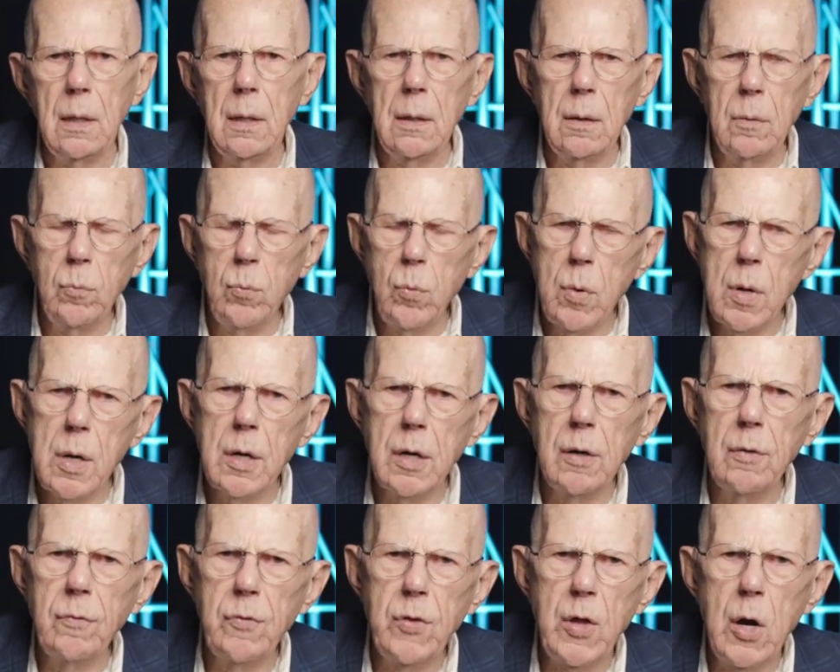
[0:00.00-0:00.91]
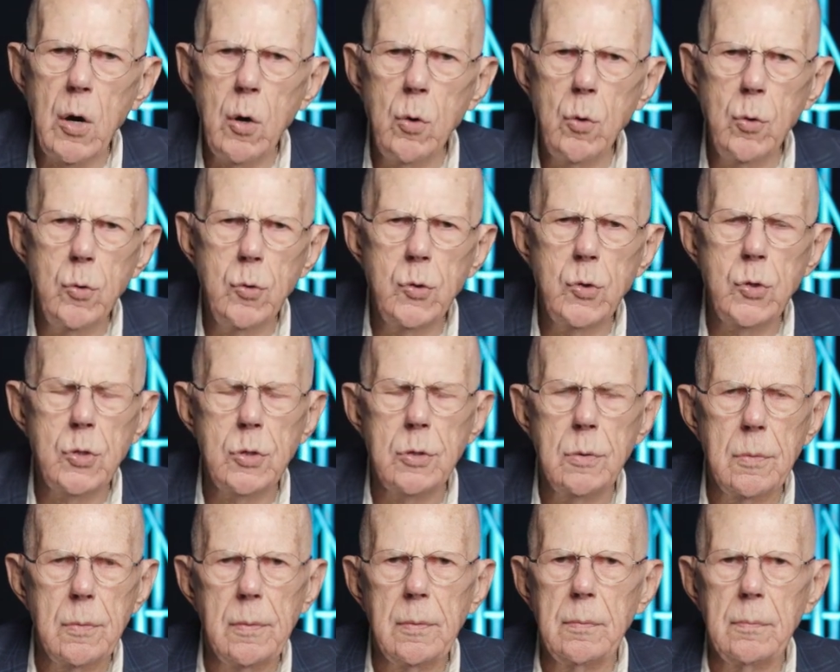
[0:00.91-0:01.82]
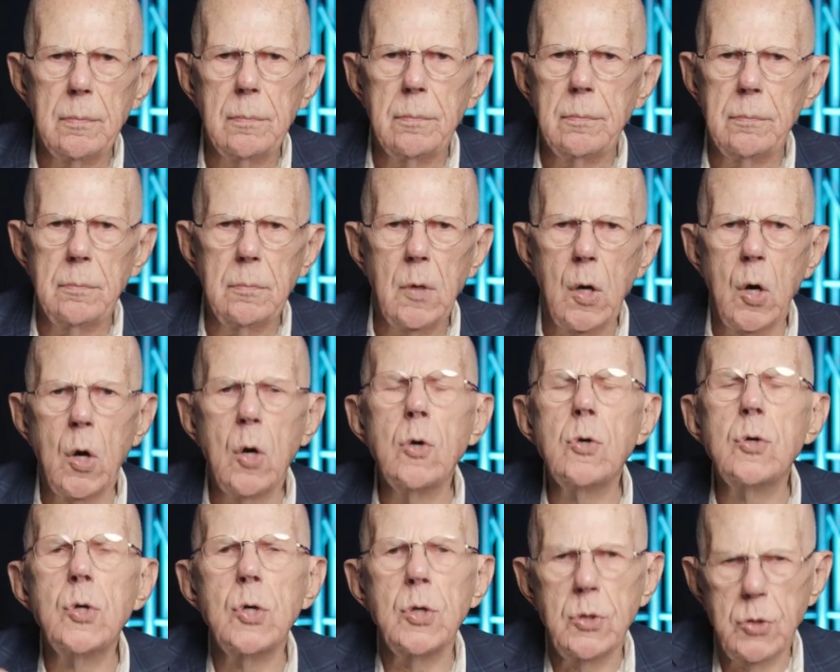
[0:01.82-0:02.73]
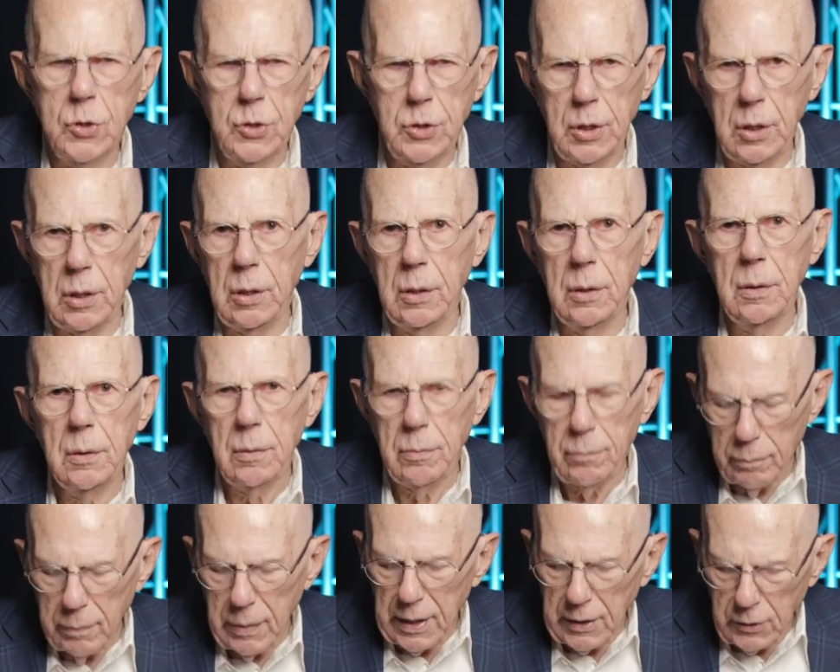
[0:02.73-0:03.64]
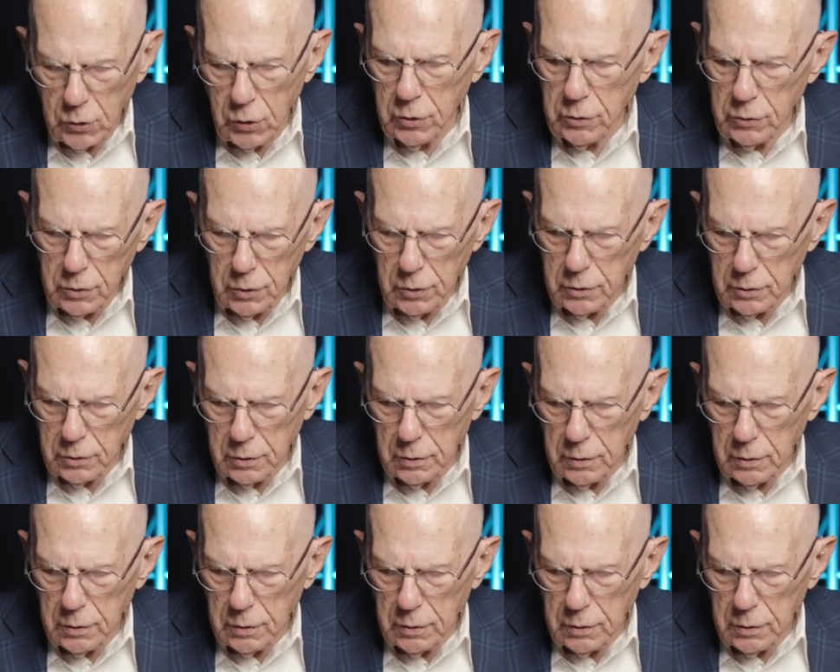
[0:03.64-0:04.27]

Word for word: uh, one of those urgency messages.